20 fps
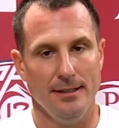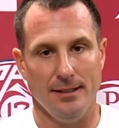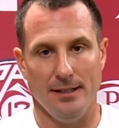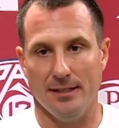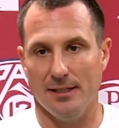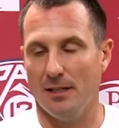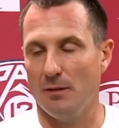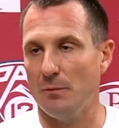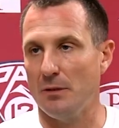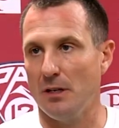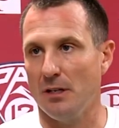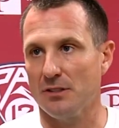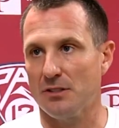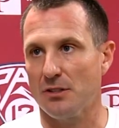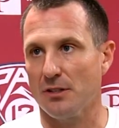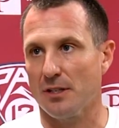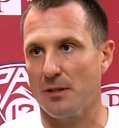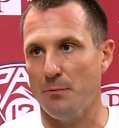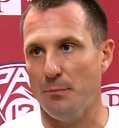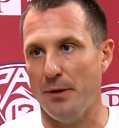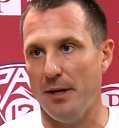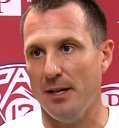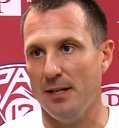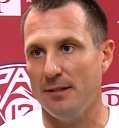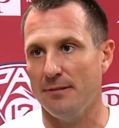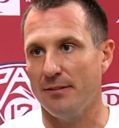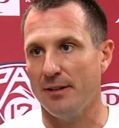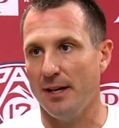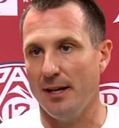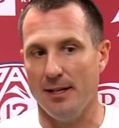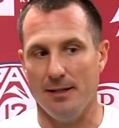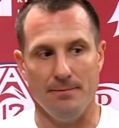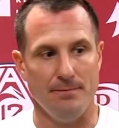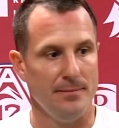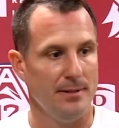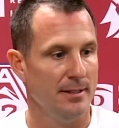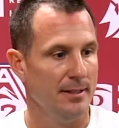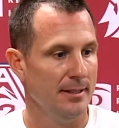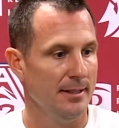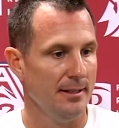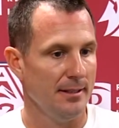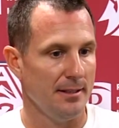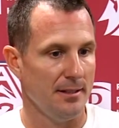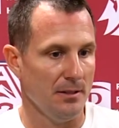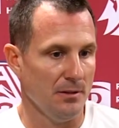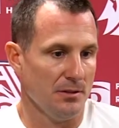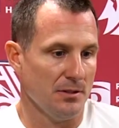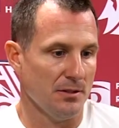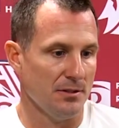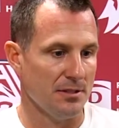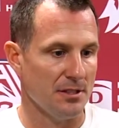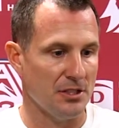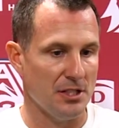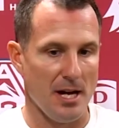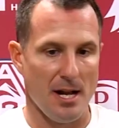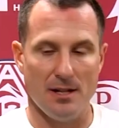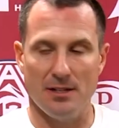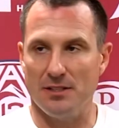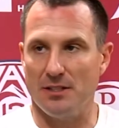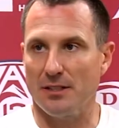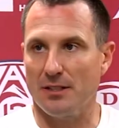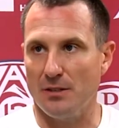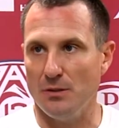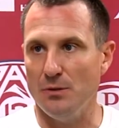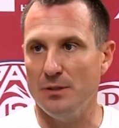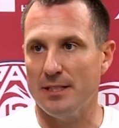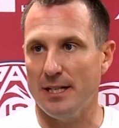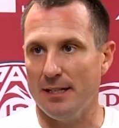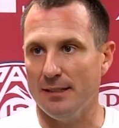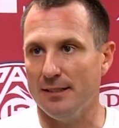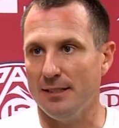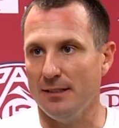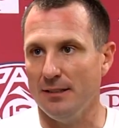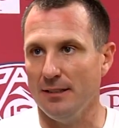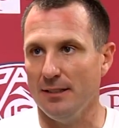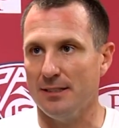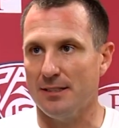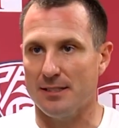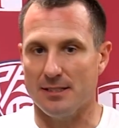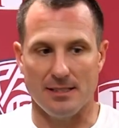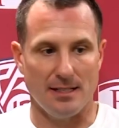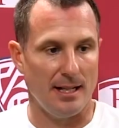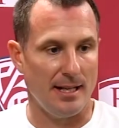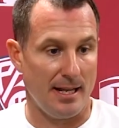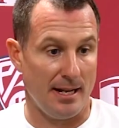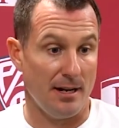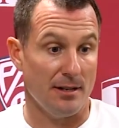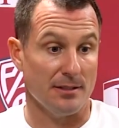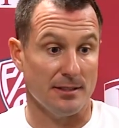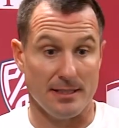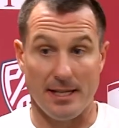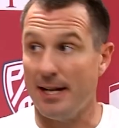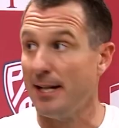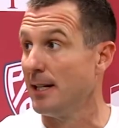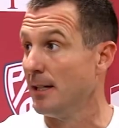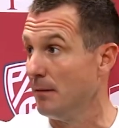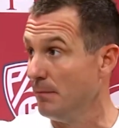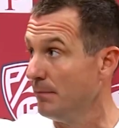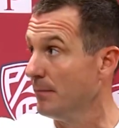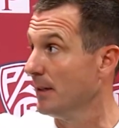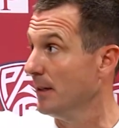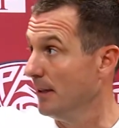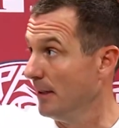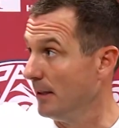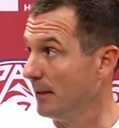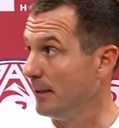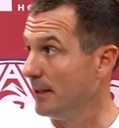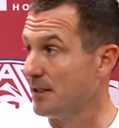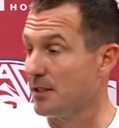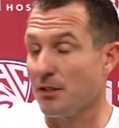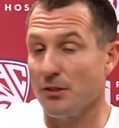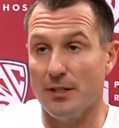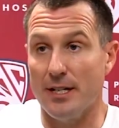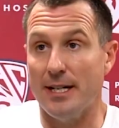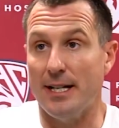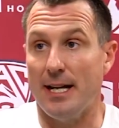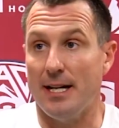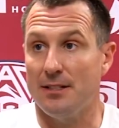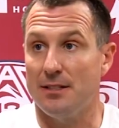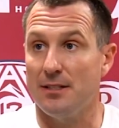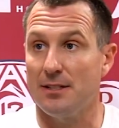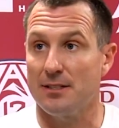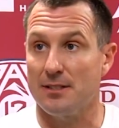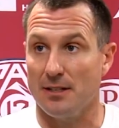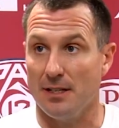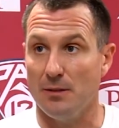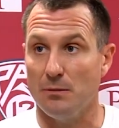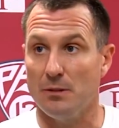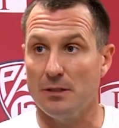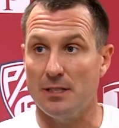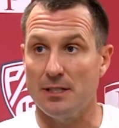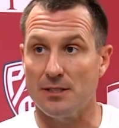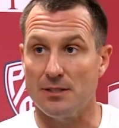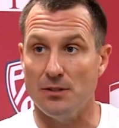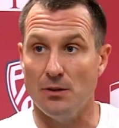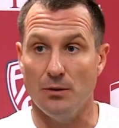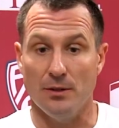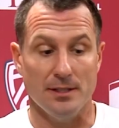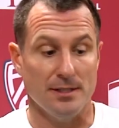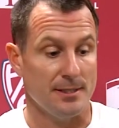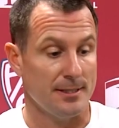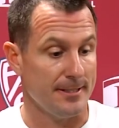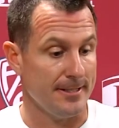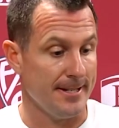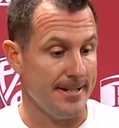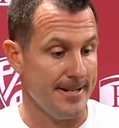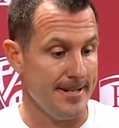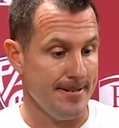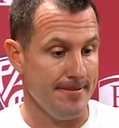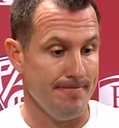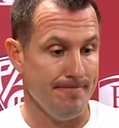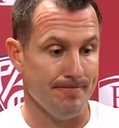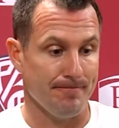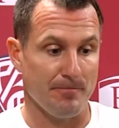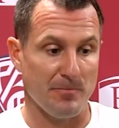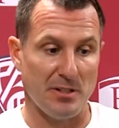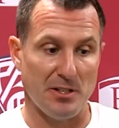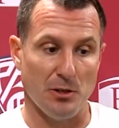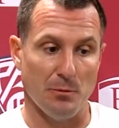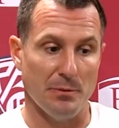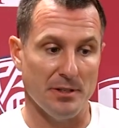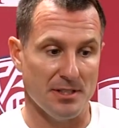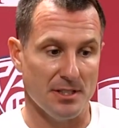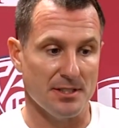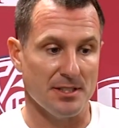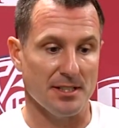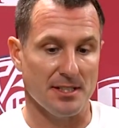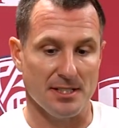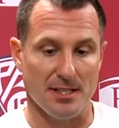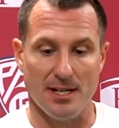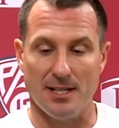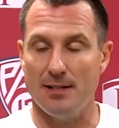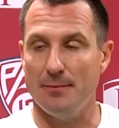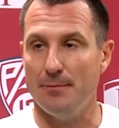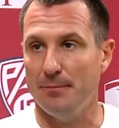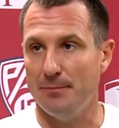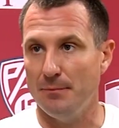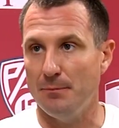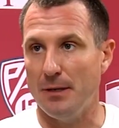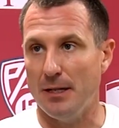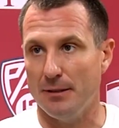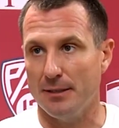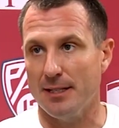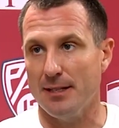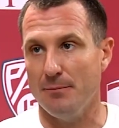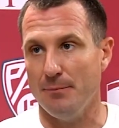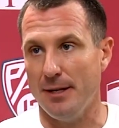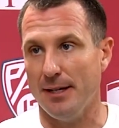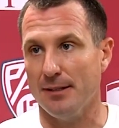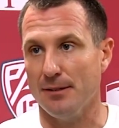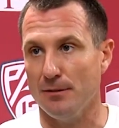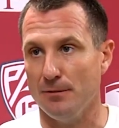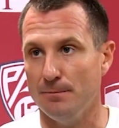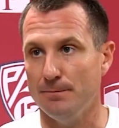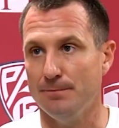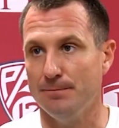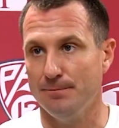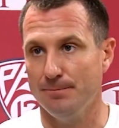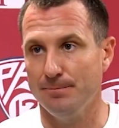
Going to be ultra-competitive game. You know, so it's a challenge to Cougs out there. Let's sell out our stadium. Let's create edges with these noise. You know, but just excited about getting back home.